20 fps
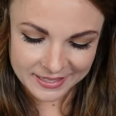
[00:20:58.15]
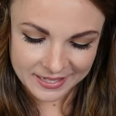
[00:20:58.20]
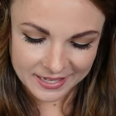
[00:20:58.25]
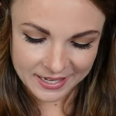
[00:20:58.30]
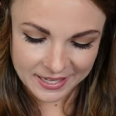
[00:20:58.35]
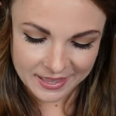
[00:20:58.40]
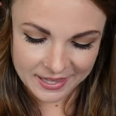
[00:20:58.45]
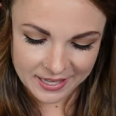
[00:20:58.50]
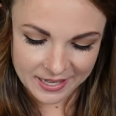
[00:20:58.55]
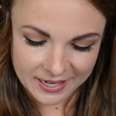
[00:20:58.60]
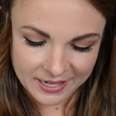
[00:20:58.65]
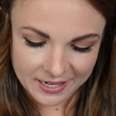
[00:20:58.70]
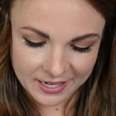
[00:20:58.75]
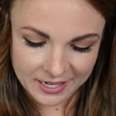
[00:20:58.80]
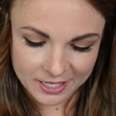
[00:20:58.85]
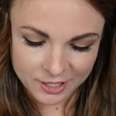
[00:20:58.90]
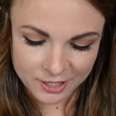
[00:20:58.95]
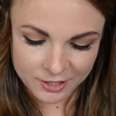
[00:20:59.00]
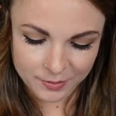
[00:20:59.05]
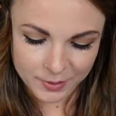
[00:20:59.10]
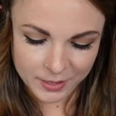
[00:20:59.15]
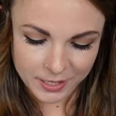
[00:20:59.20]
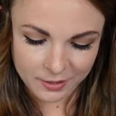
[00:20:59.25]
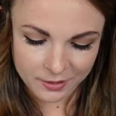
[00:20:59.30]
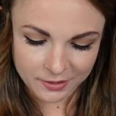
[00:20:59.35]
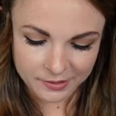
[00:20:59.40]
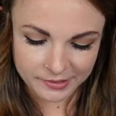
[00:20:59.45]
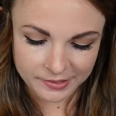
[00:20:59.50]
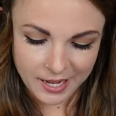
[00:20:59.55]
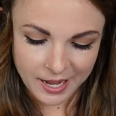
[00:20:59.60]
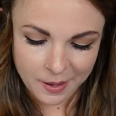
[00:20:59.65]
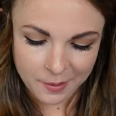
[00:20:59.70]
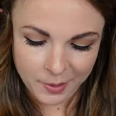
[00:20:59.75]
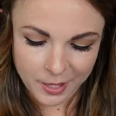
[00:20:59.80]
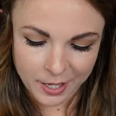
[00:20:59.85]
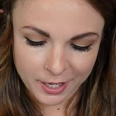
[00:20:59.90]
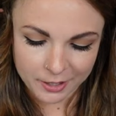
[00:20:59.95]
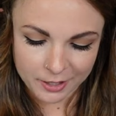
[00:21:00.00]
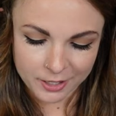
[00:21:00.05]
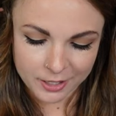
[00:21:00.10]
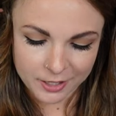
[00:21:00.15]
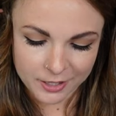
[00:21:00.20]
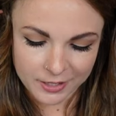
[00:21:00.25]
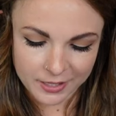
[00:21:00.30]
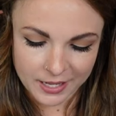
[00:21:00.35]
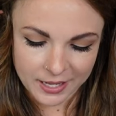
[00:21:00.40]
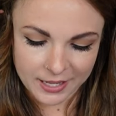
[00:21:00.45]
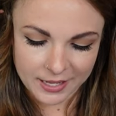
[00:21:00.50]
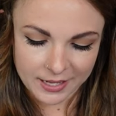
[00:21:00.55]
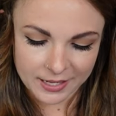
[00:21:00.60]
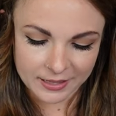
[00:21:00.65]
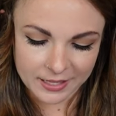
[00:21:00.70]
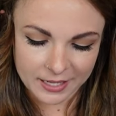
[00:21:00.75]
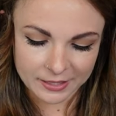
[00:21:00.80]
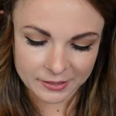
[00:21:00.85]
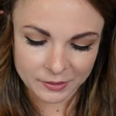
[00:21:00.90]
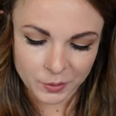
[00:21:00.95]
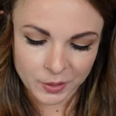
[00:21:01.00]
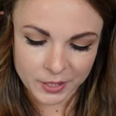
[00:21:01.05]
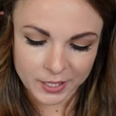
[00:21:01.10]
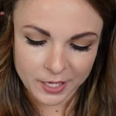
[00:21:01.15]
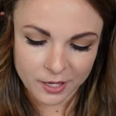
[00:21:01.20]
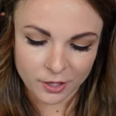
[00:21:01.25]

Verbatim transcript: And then I just put out this cat pattern and last week I